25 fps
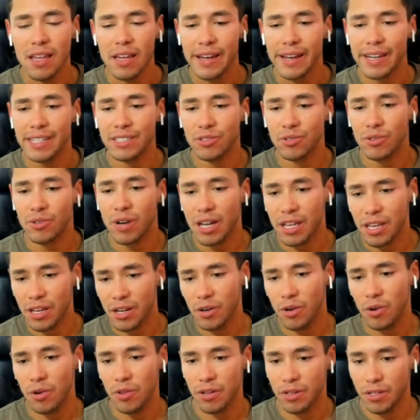and
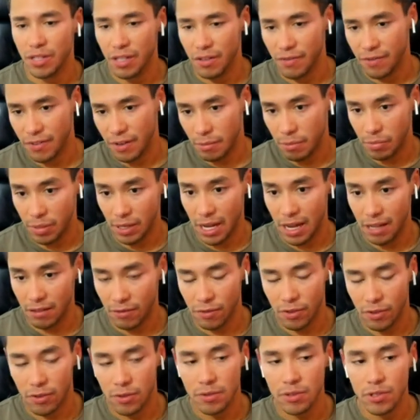trying other different
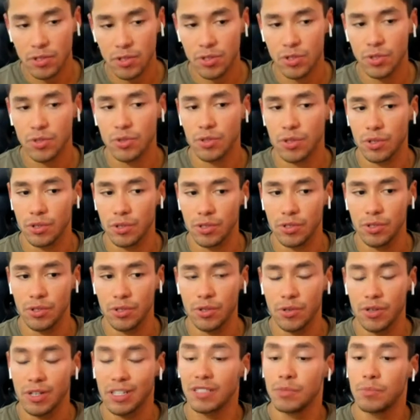platforms just
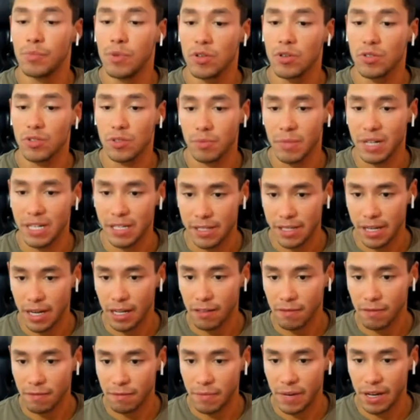to expose
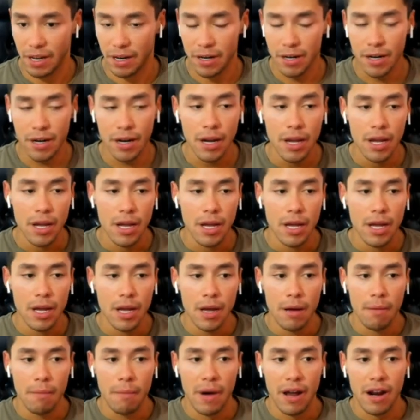myself better.
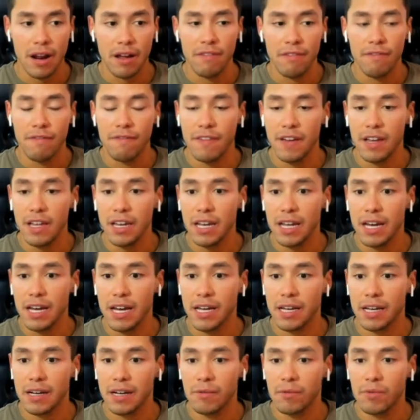But I feel
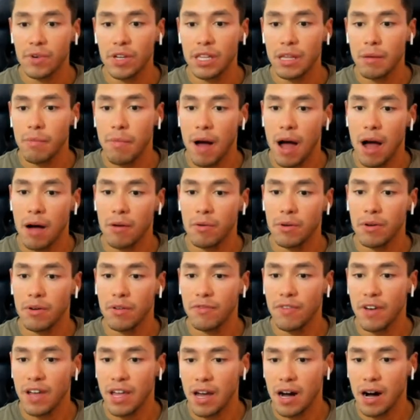like with the power
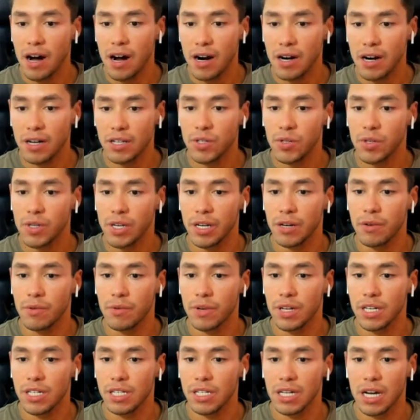of AR, you can
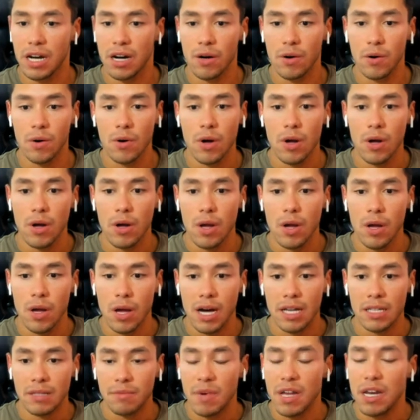reach out
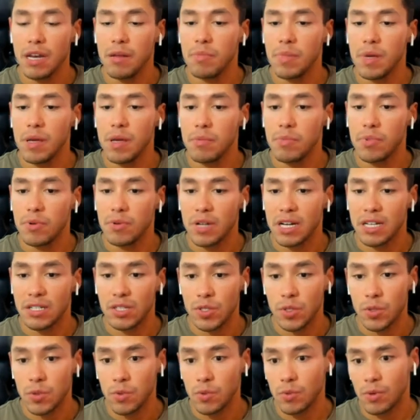as many people
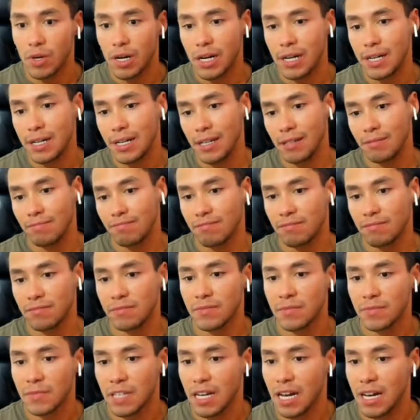as you want,
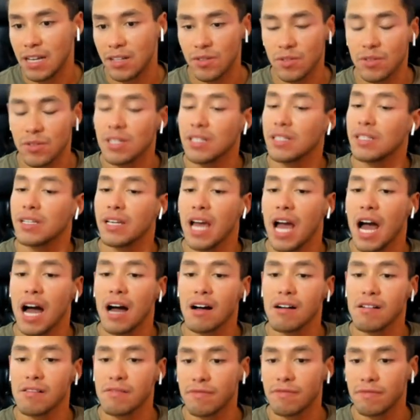as soon as they
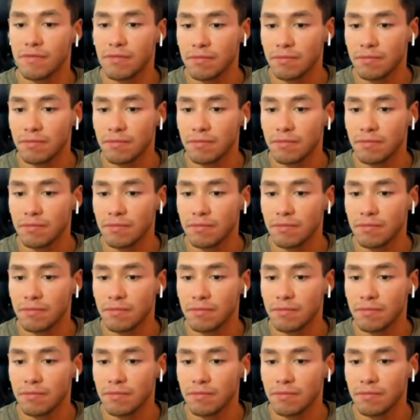have